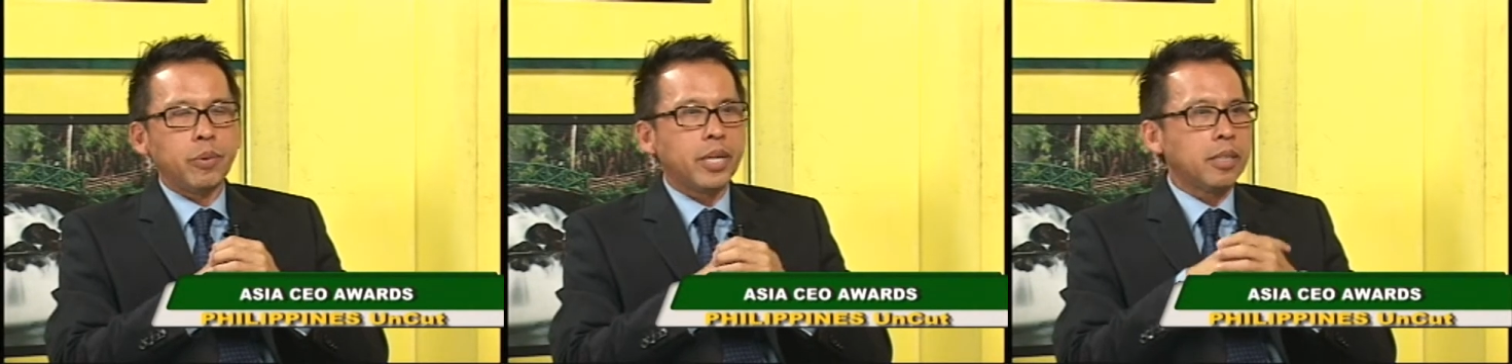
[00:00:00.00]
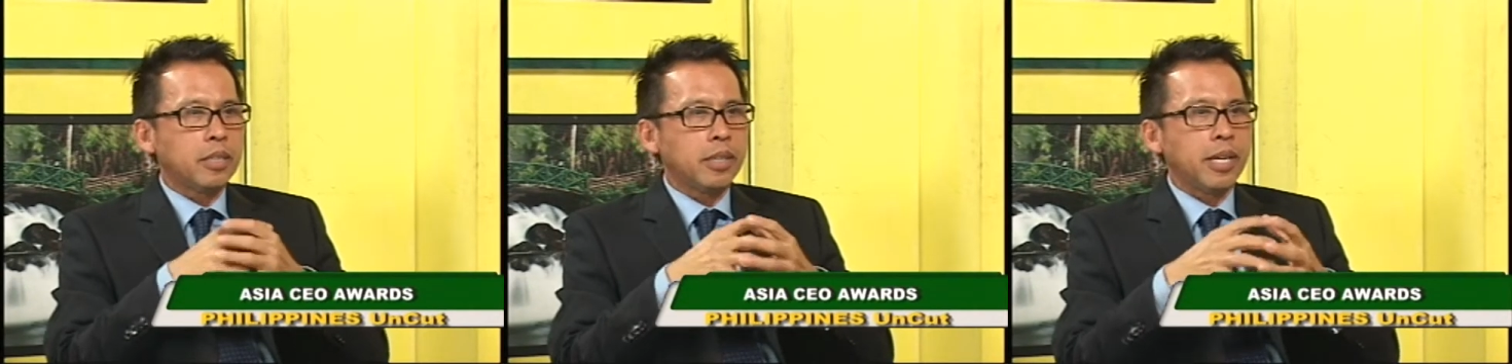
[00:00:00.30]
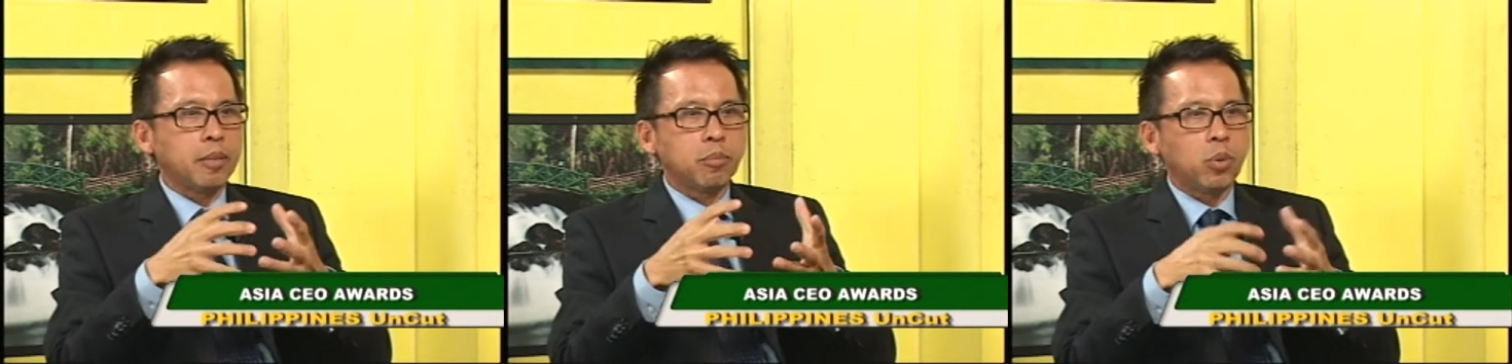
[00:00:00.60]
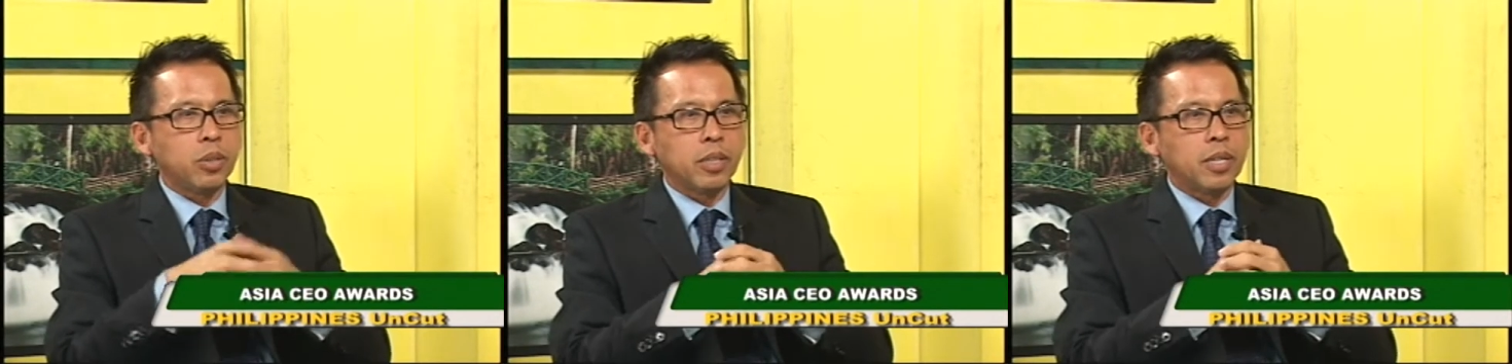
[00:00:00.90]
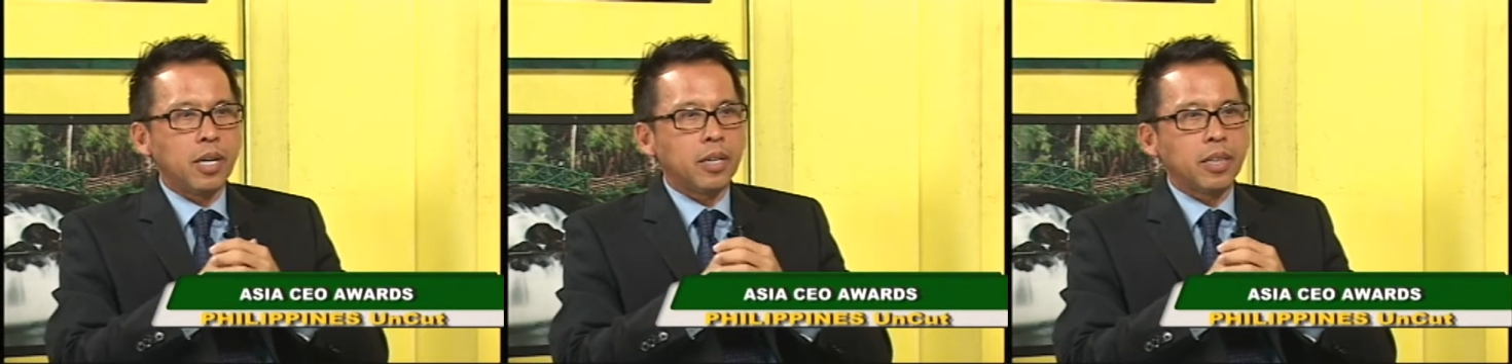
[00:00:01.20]
and we can create more than
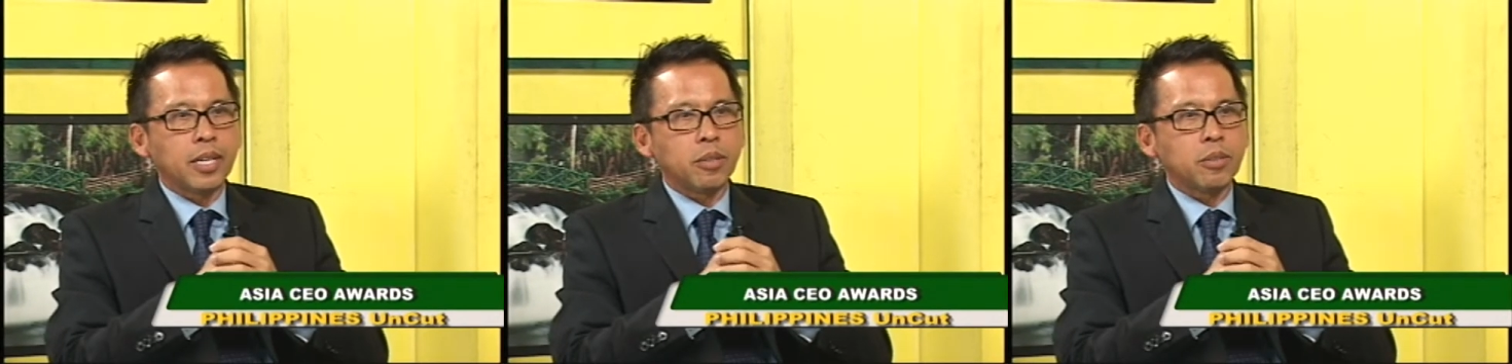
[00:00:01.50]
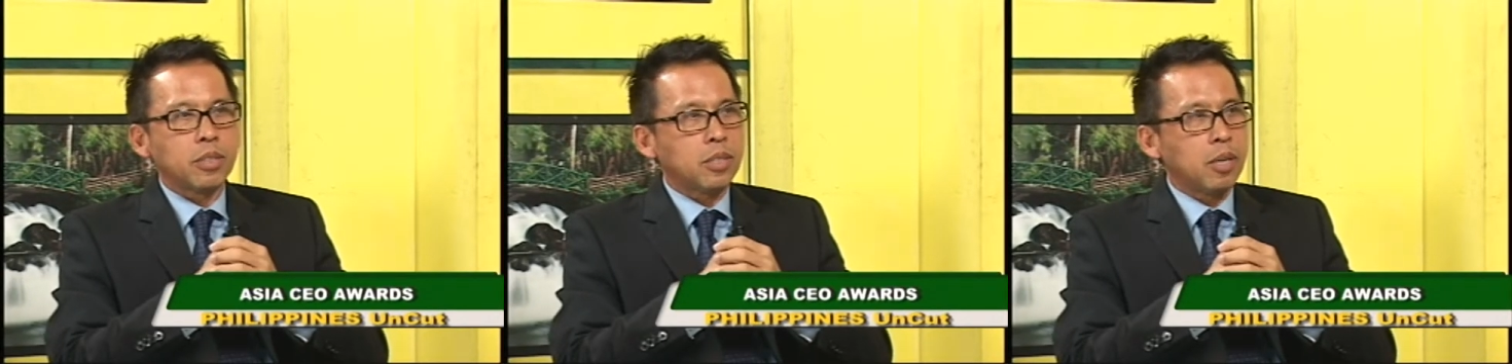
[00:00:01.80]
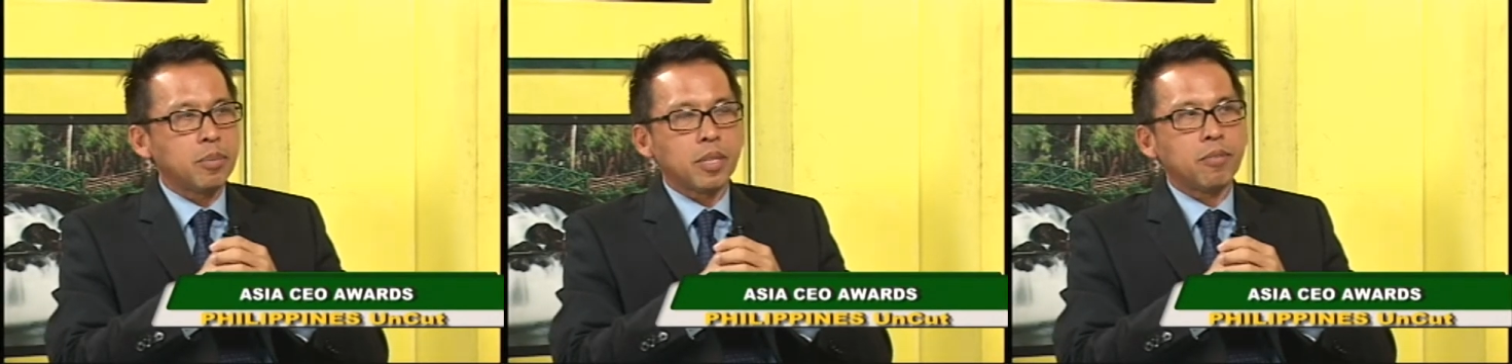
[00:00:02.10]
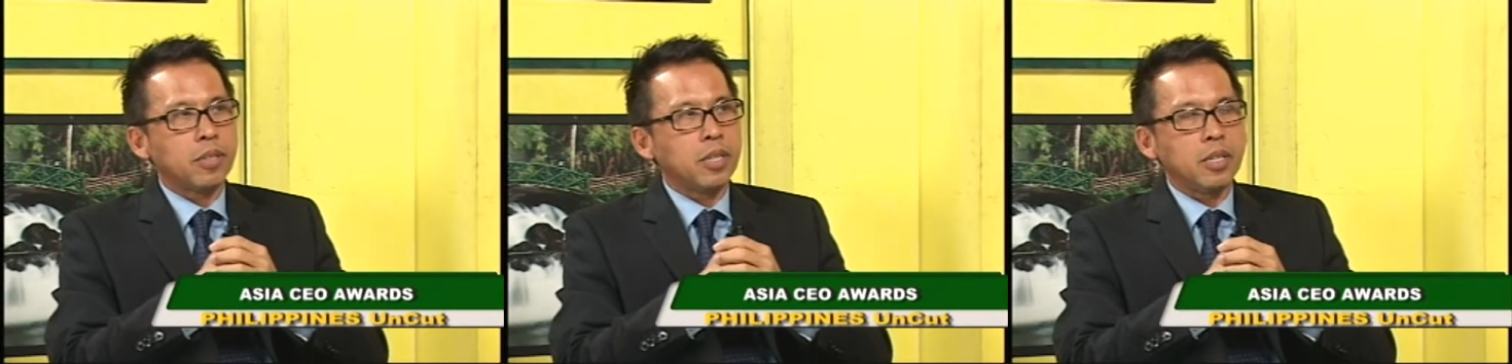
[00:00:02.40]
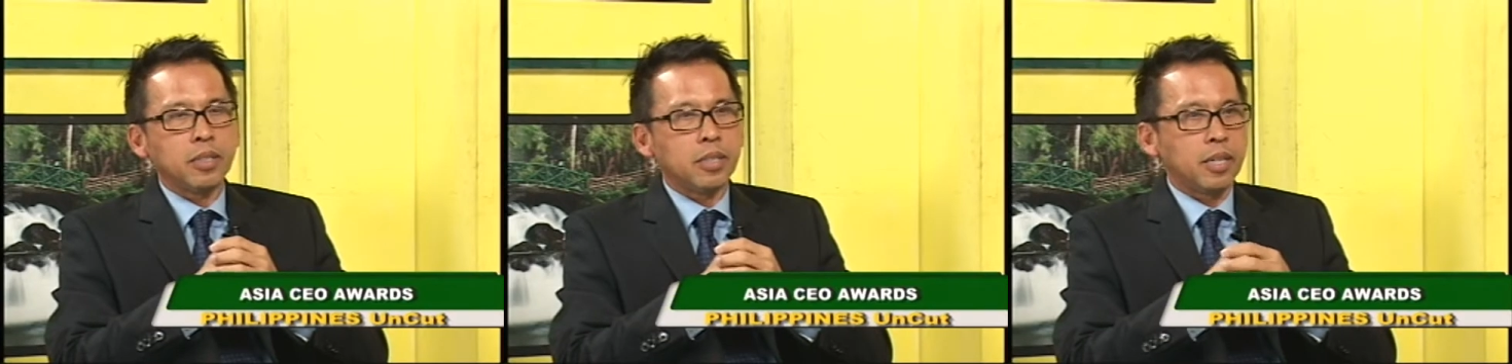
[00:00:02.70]
100,000 jobs every
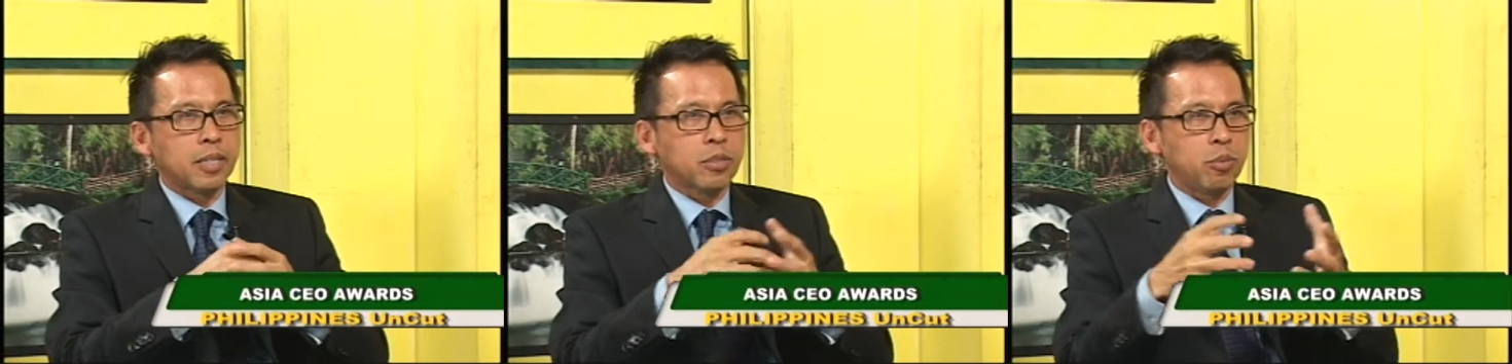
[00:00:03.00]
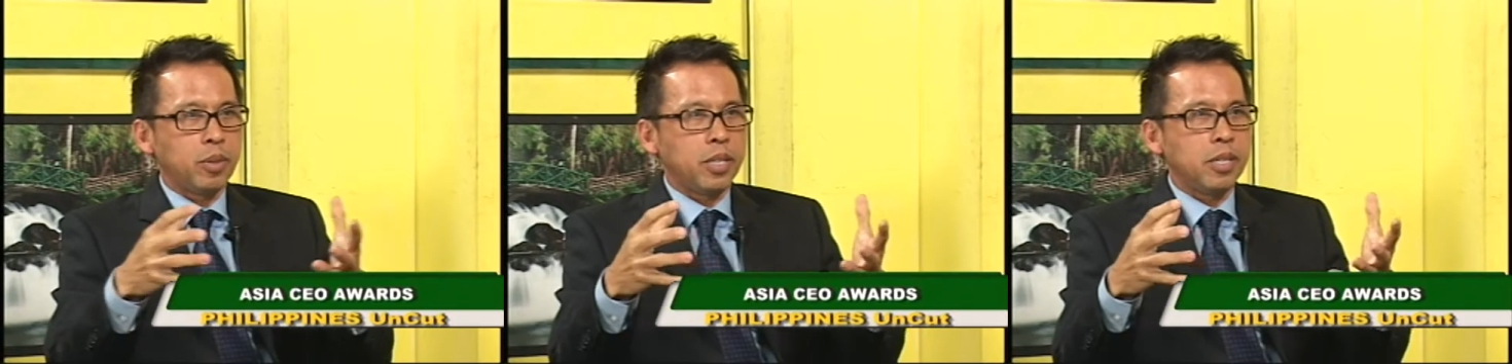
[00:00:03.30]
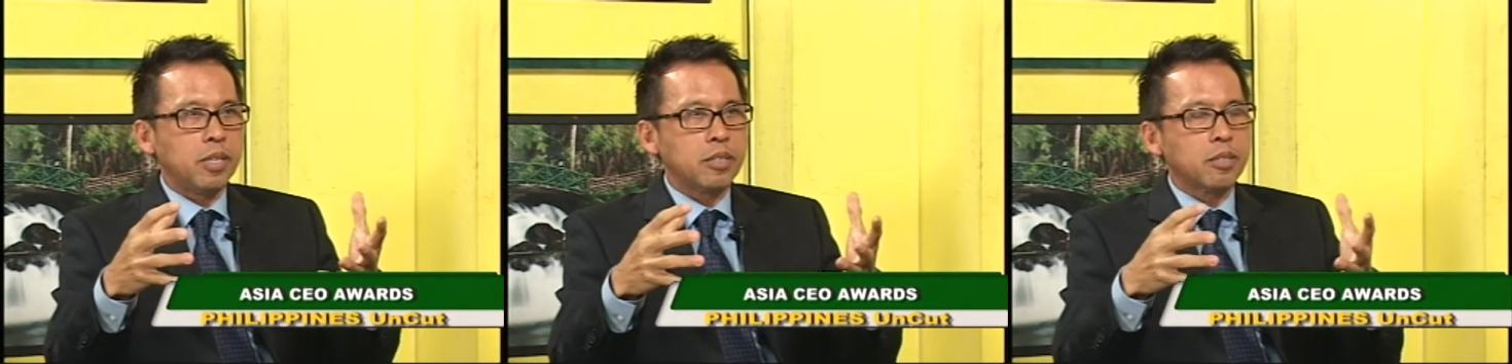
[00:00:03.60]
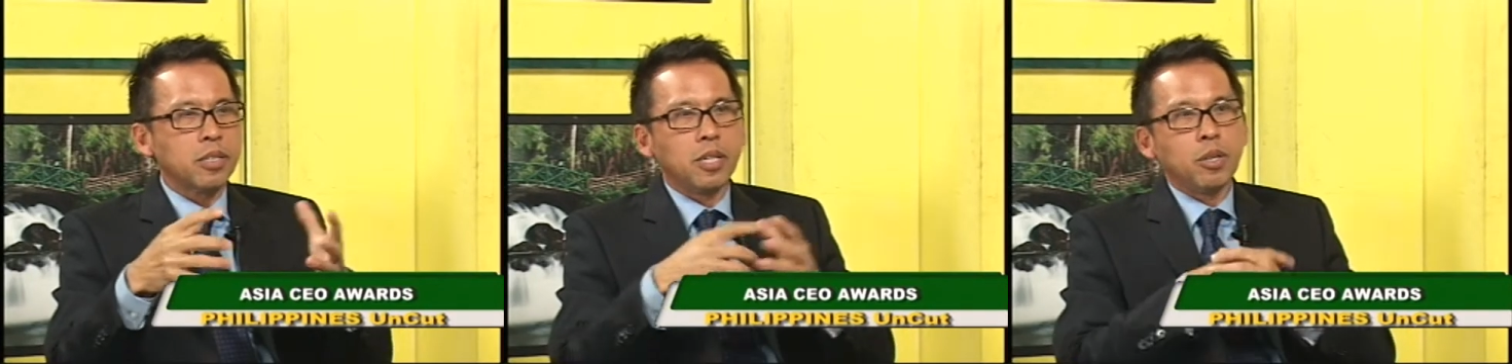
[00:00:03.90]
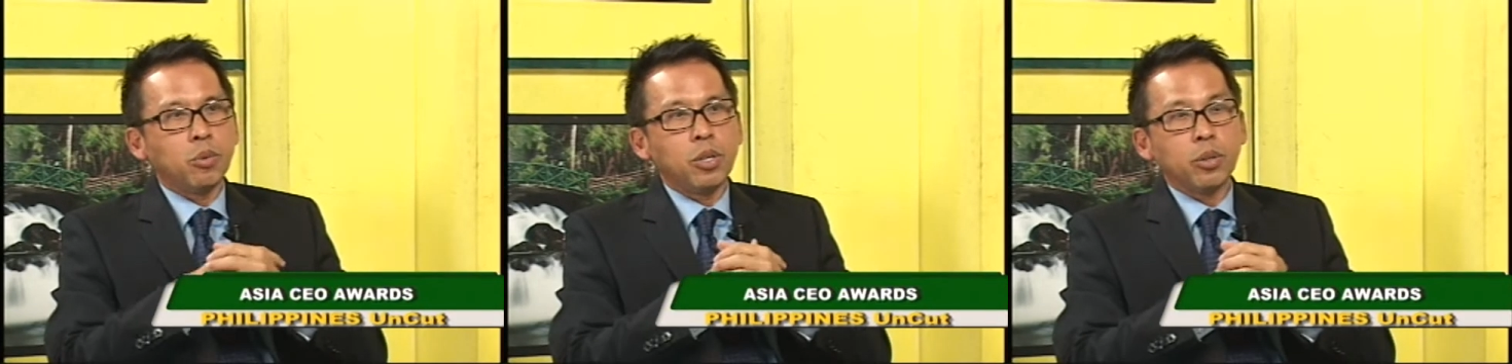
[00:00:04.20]
year in the next so many years.
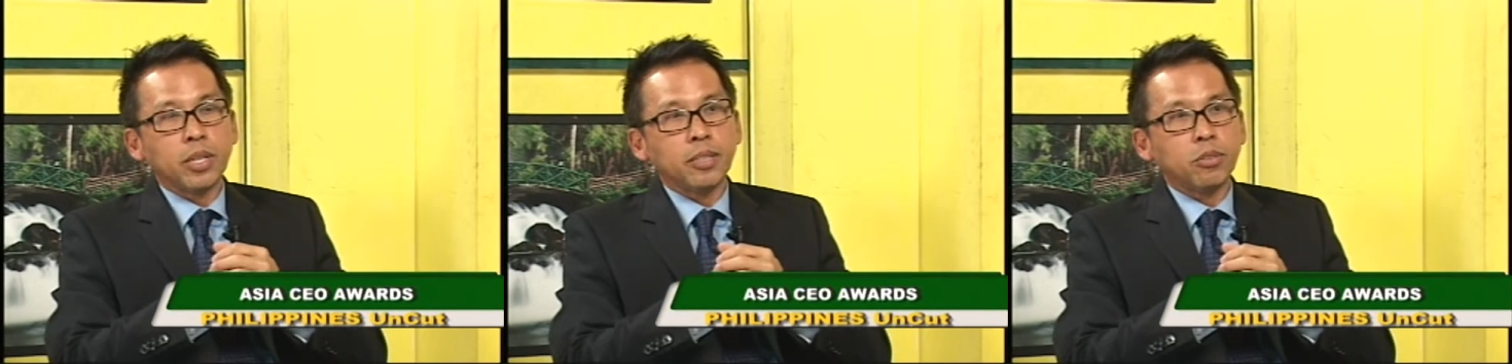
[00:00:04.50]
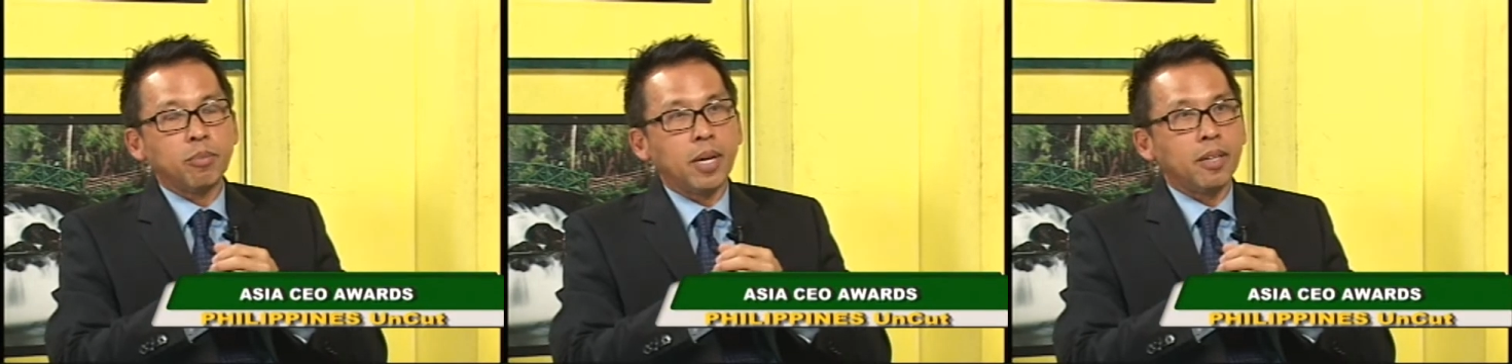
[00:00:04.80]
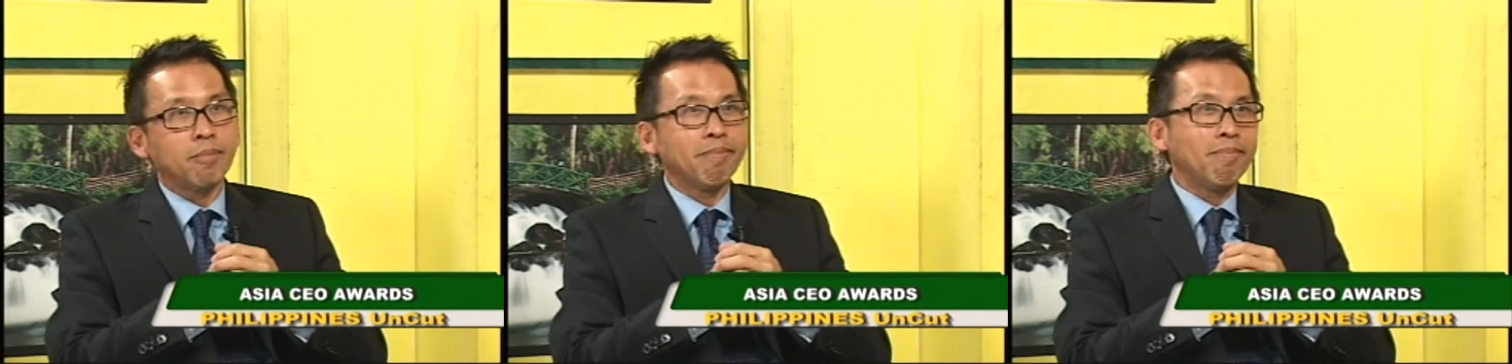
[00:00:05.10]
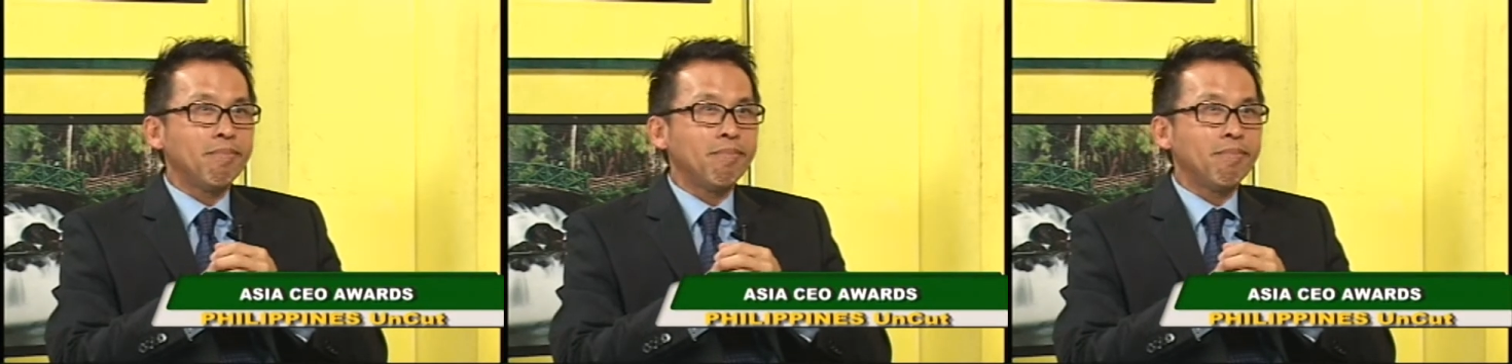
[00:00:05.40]
We're looking to about